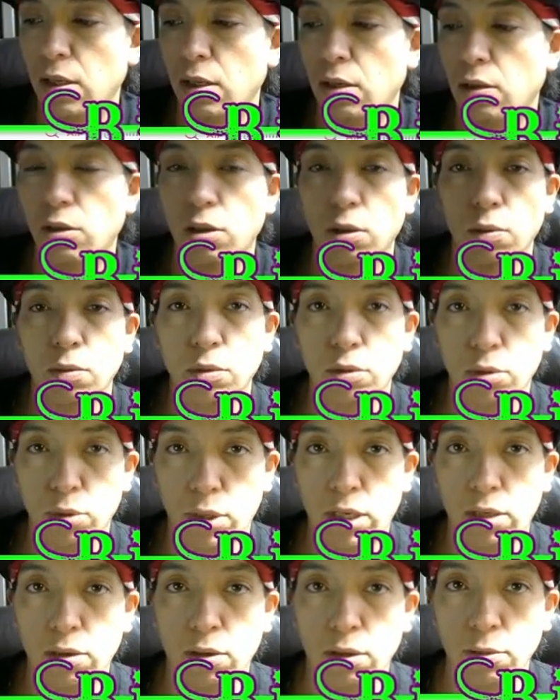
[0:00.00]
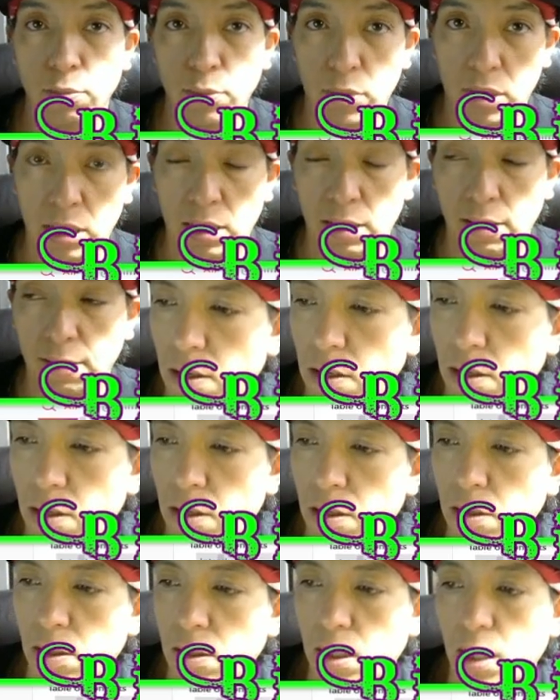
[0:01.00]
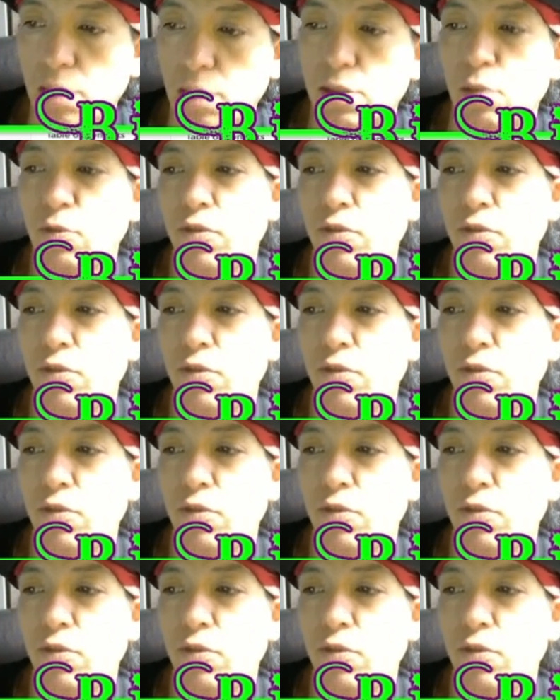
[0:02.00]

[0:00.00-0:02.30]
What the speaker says: "Don't Tread on Me." The Gadsden